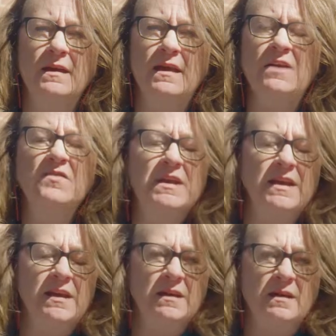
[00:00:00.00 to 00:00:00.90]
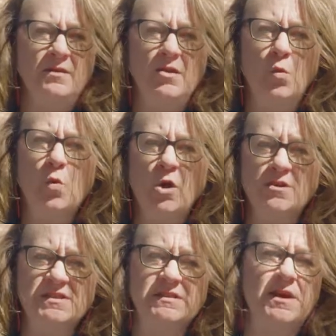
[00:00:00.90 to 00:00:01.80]
Even in the
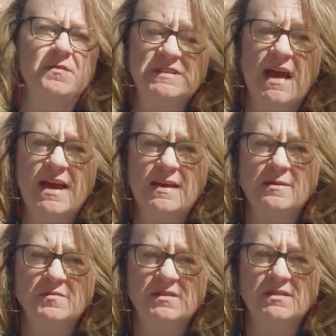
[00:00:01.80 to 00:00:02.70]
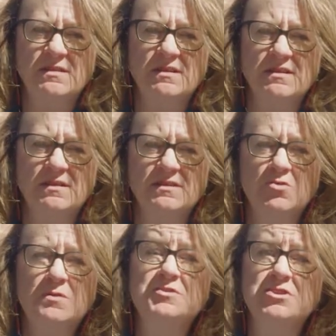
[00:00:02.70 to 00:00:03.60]
worst of times,
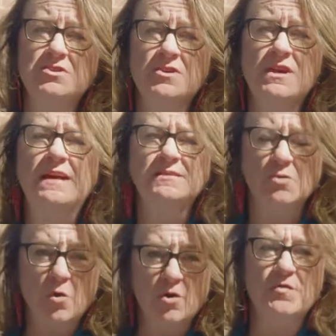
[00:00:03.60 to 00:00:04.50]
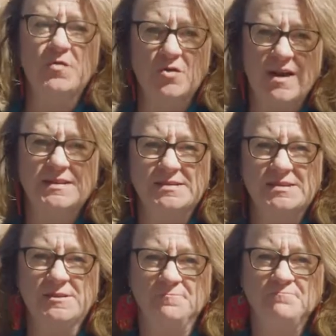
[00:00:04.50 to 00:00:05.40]
Scripture has a word for
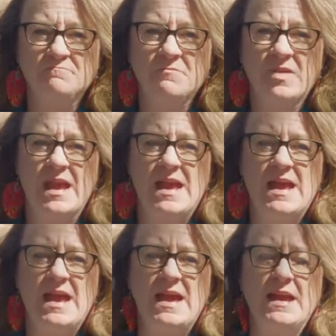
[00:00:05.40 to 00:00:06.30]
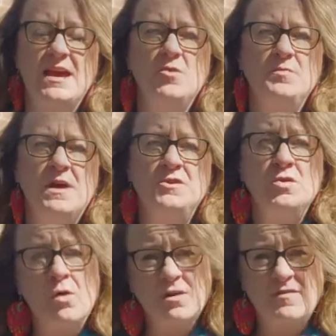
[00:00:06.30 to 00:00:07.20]
us. And I hope that
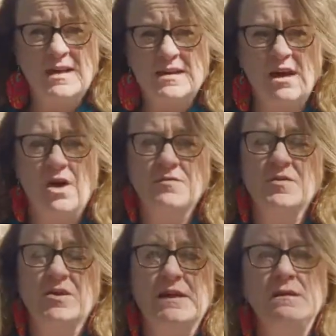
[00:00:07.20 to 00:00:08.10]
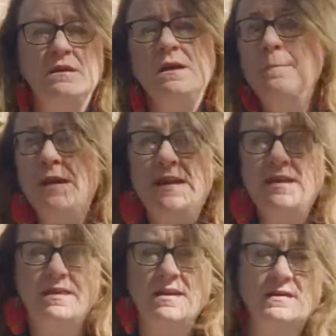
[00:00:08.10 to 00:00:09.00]
you are finding comfort in many
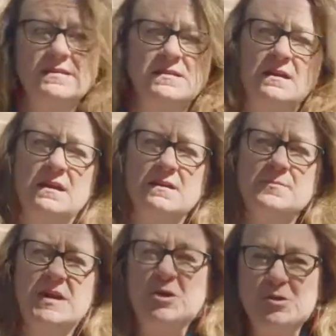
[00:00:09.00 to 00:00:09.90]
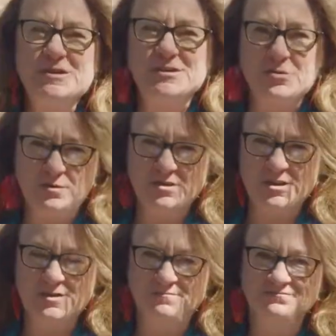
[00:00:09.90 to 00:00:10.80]
things, including
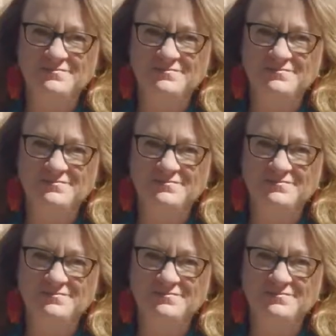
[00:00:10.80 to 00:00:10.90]
Scripture.